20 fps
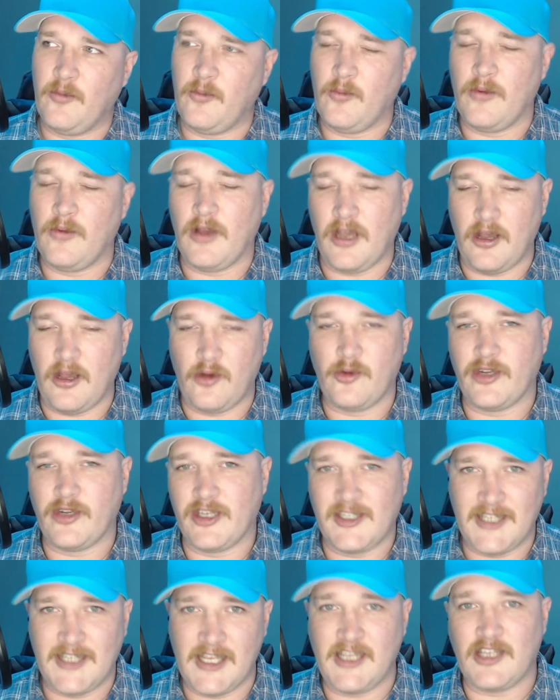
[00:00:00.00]
holding
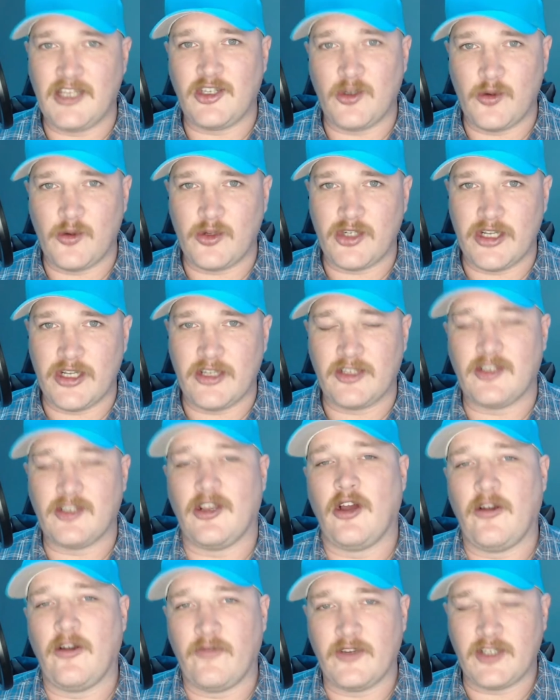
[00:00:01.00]
tiki torches,
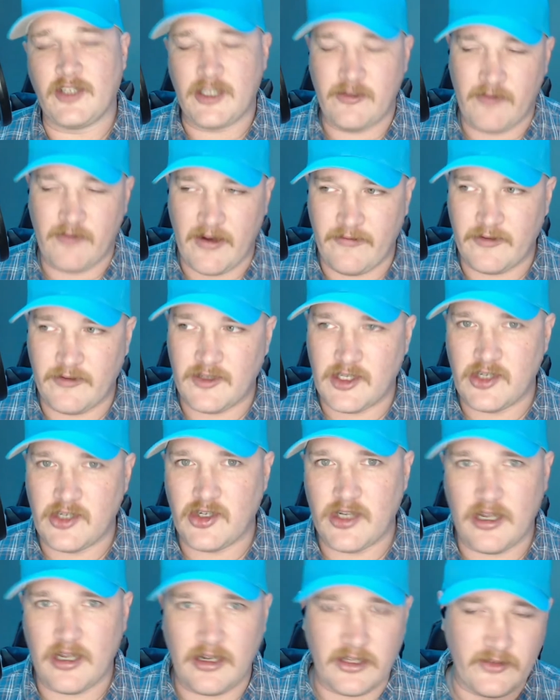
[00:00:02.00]
obviously referencing
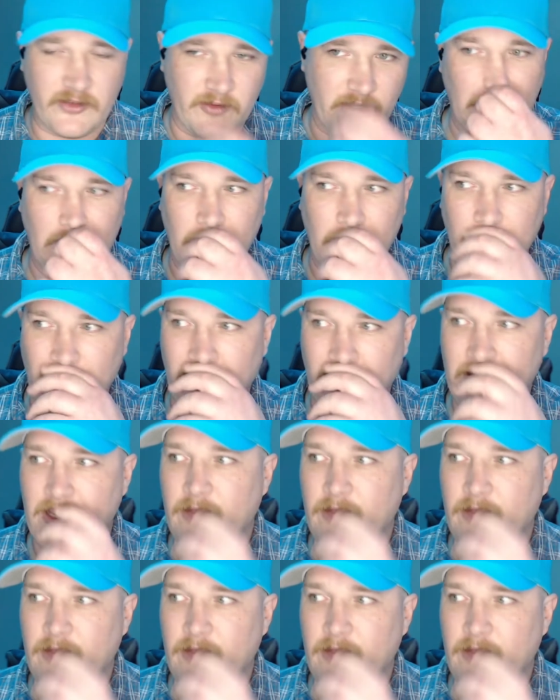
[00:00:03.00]
Charlottesville, and they were